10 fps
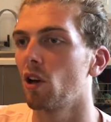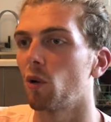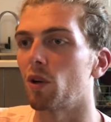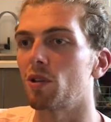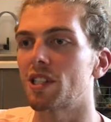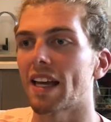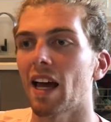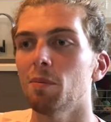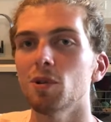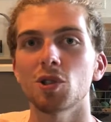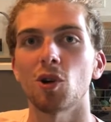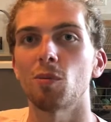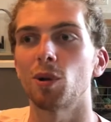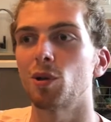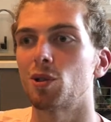We're using Apple's core
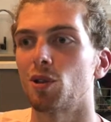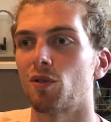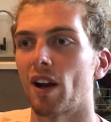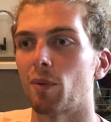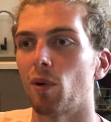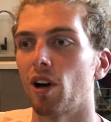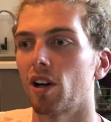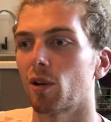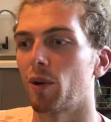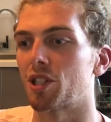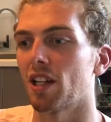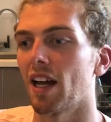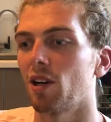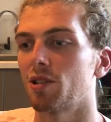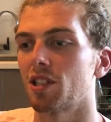Bluetooth framework, which
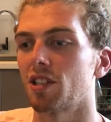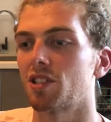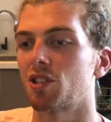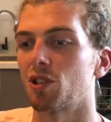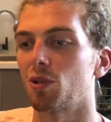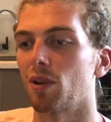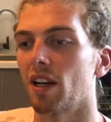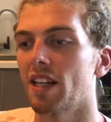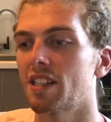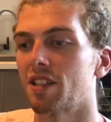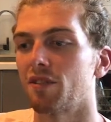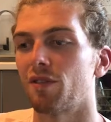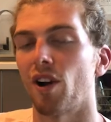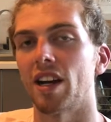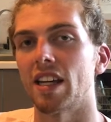allows us to listen
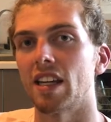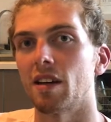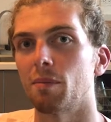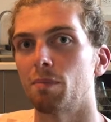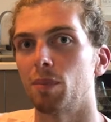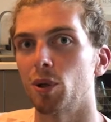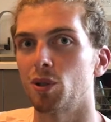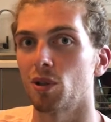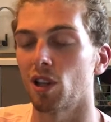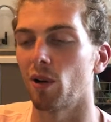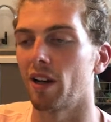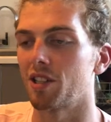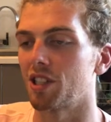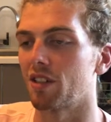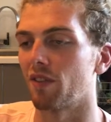for any Bluetooth low
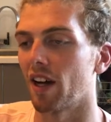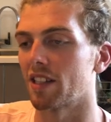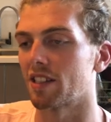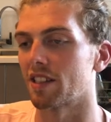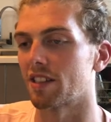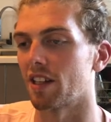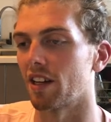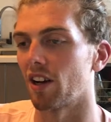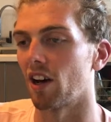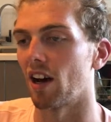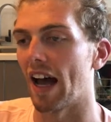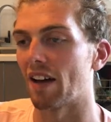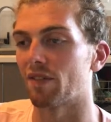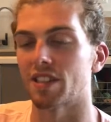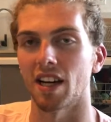energy devices that are
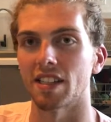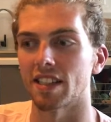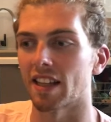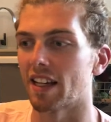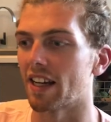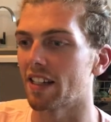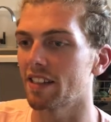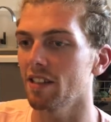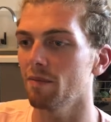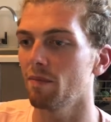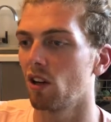advertising their data.